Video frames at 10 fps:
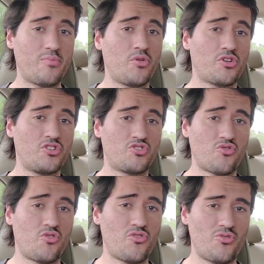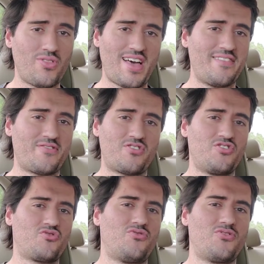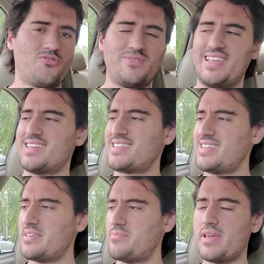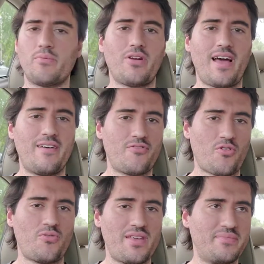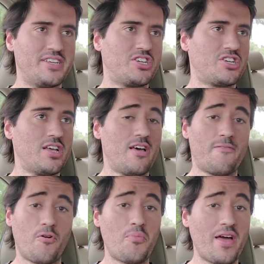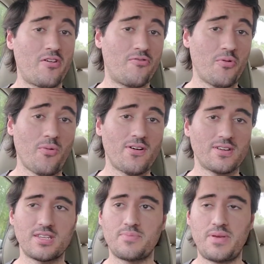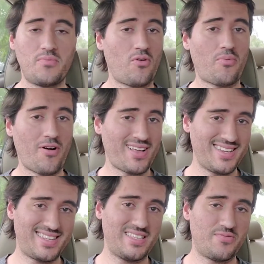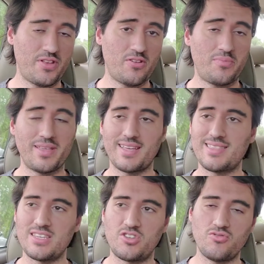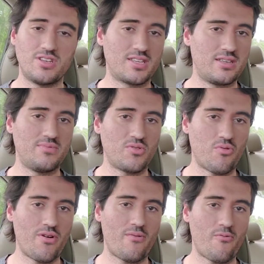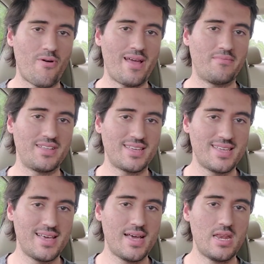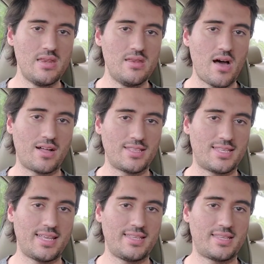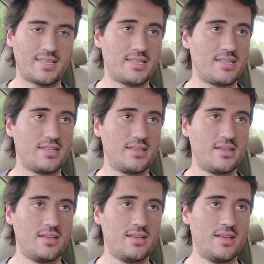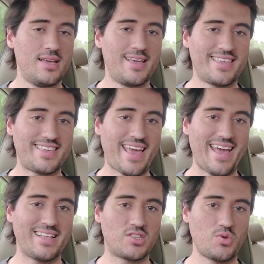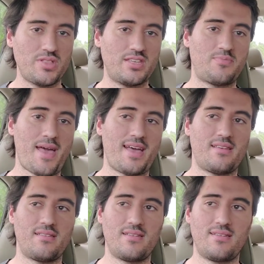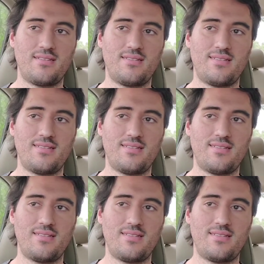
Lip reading: the importance of having your own show, being able to control your own life, control your own destiny, be able to have your own image, for better, for worse. People are probably going to see this video and be like, this dude just keeps rambling nonsense.